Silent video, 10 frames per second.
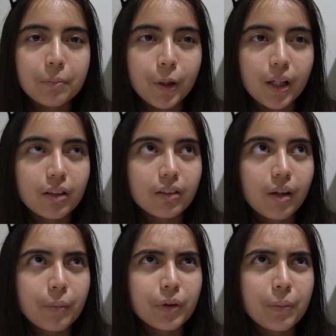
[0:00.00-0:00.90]
but
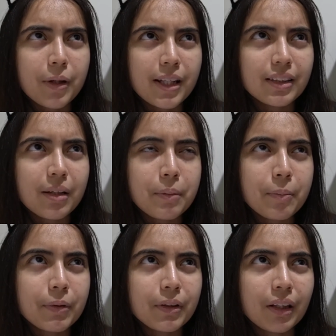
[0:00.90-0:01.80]
I'm sure Malaysian
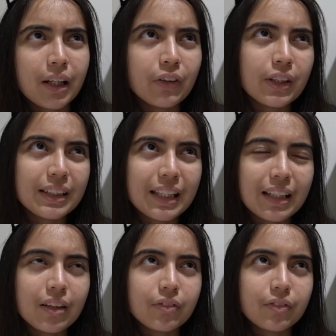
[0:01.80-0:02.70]
people can really
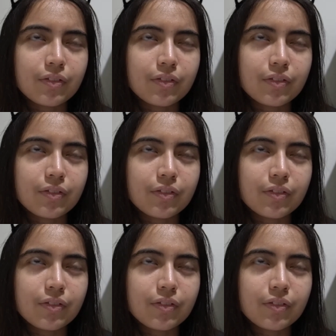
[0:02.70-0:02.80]
think of